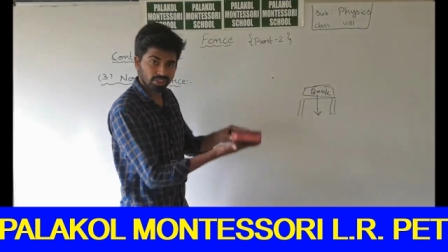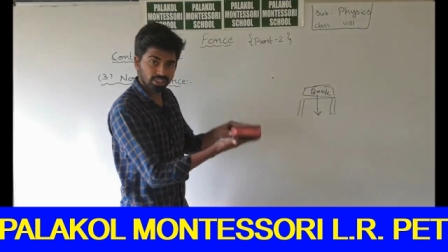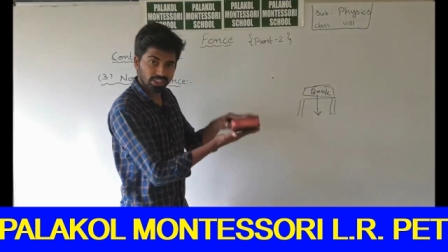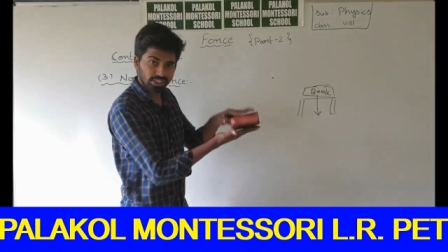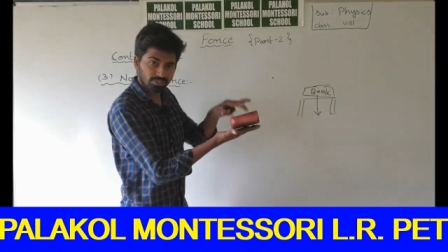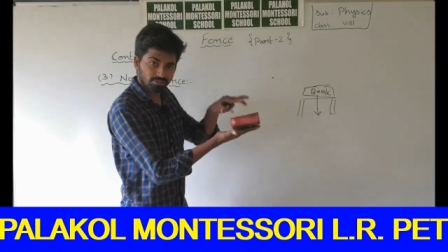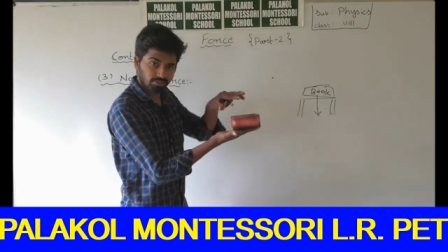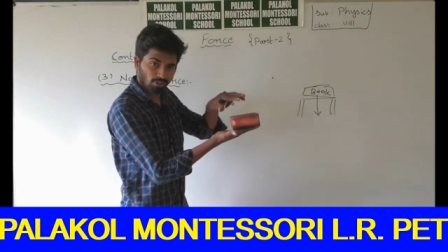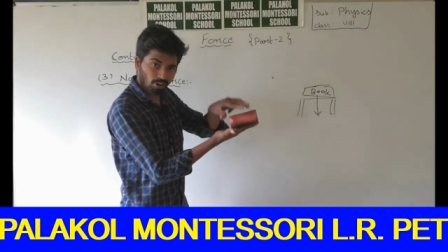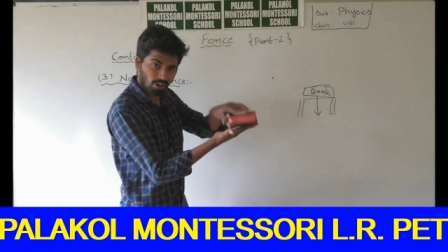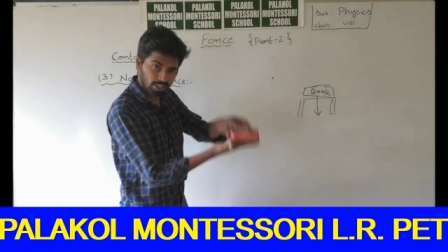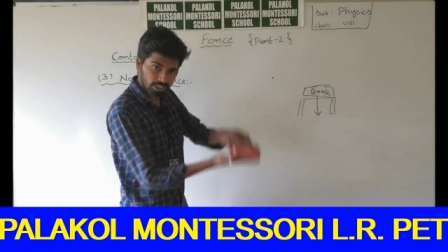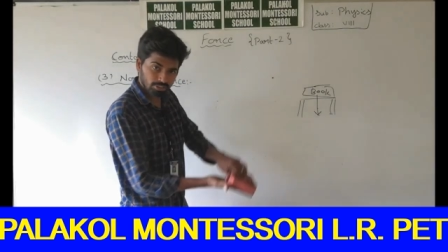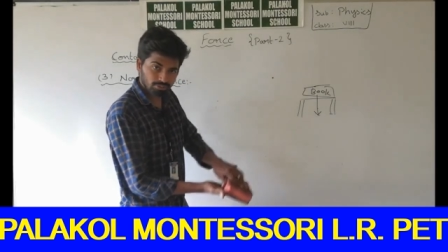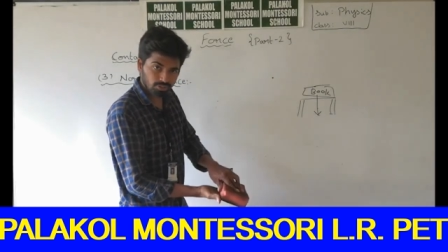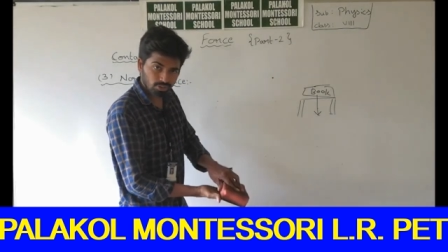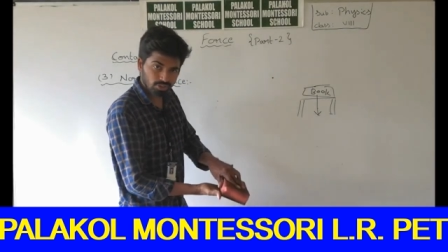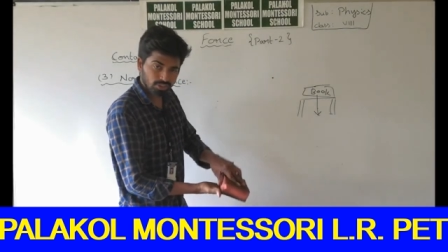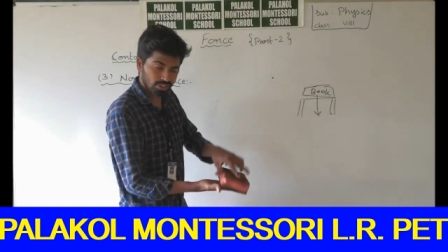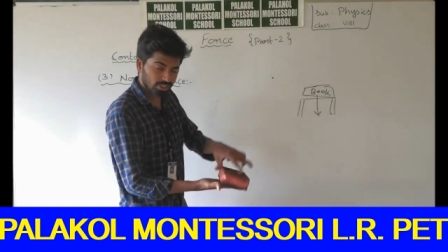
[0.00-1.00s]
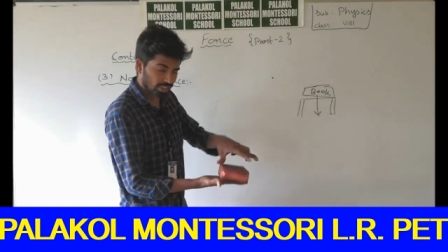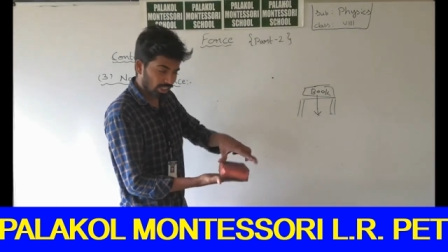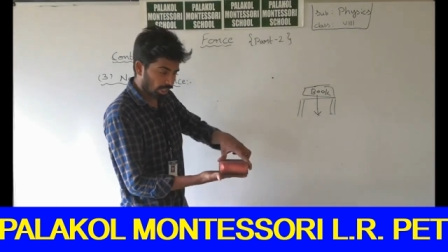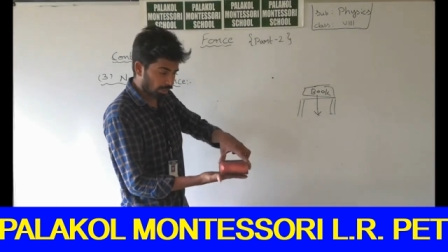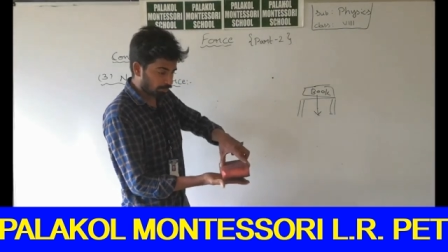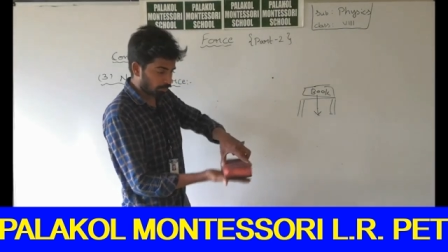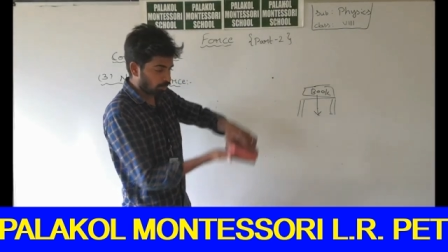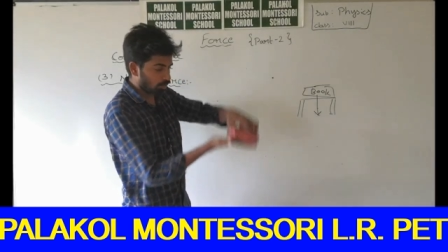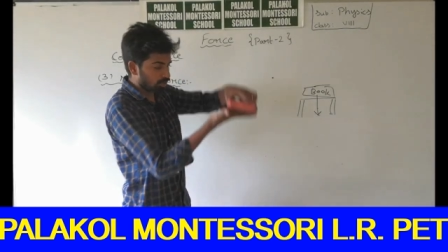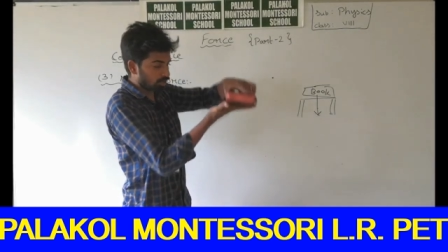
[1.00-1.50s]
This falling force is
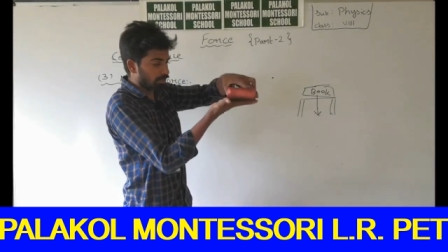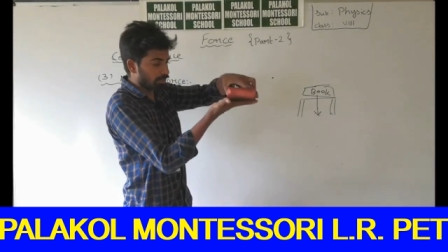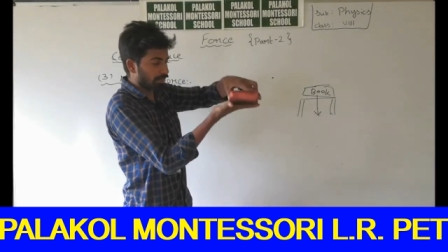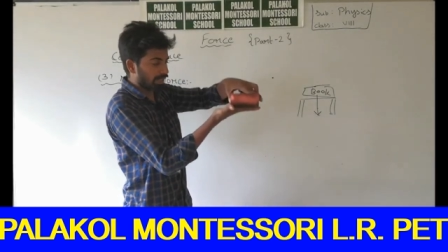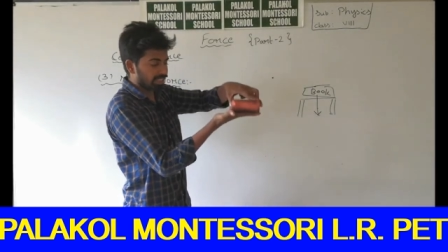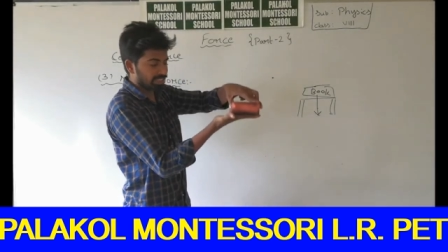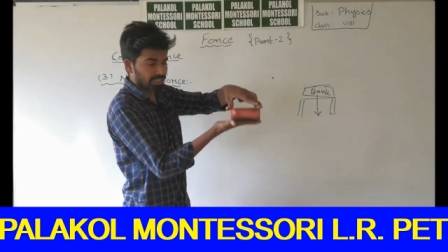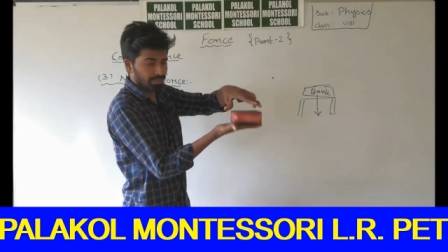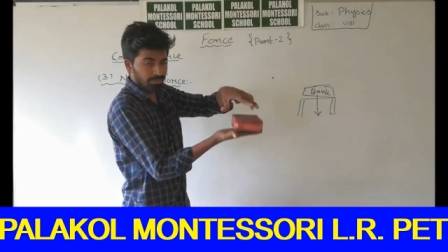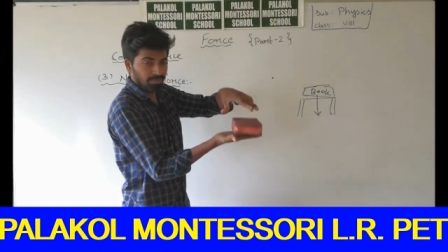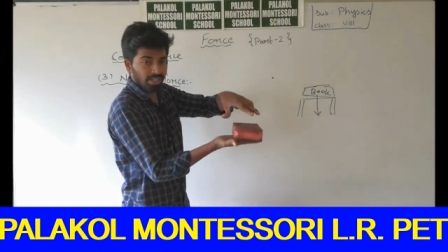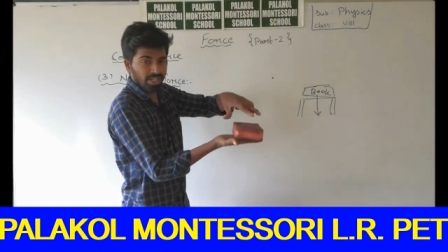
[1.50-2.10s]
opposed by some